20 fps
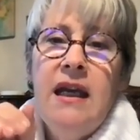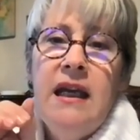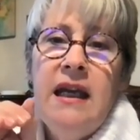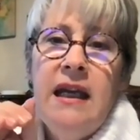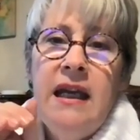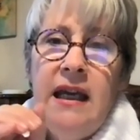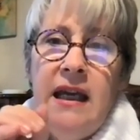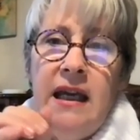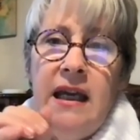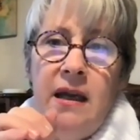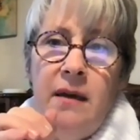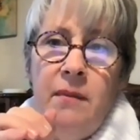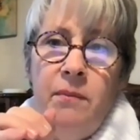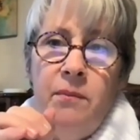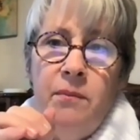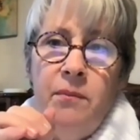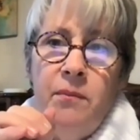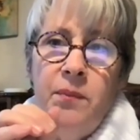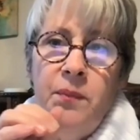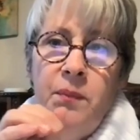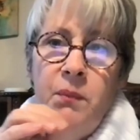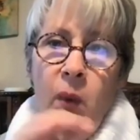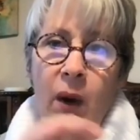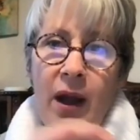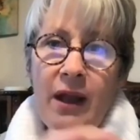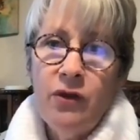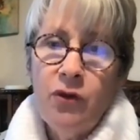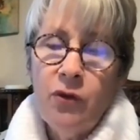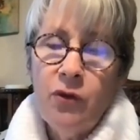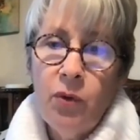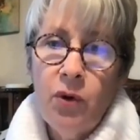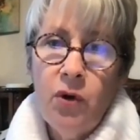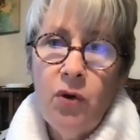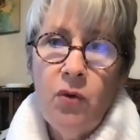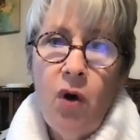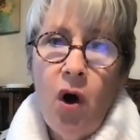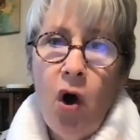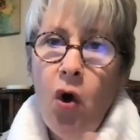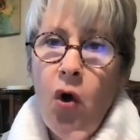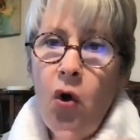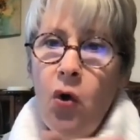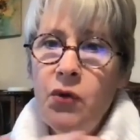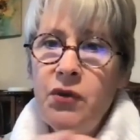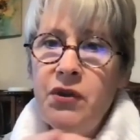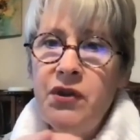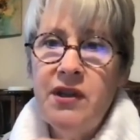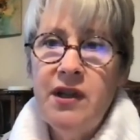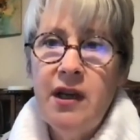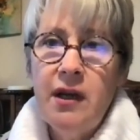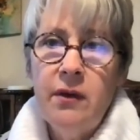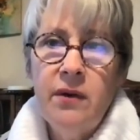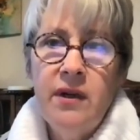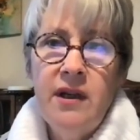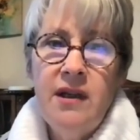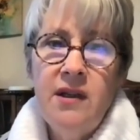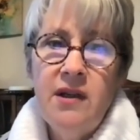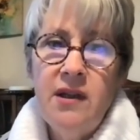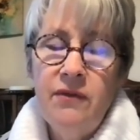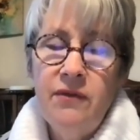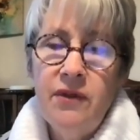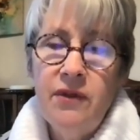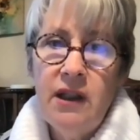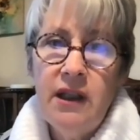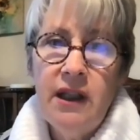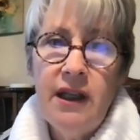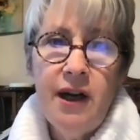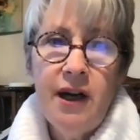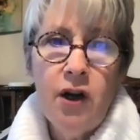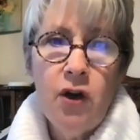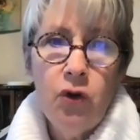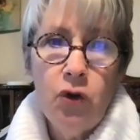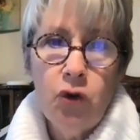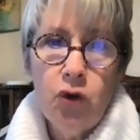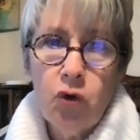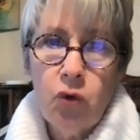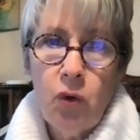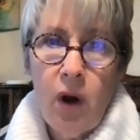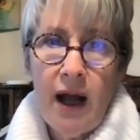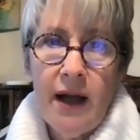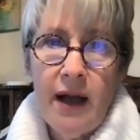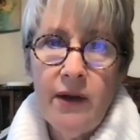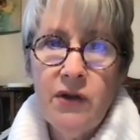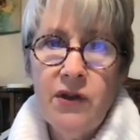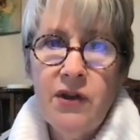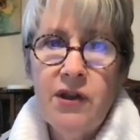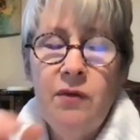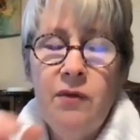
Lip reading: He went through a whole series of clinical trials.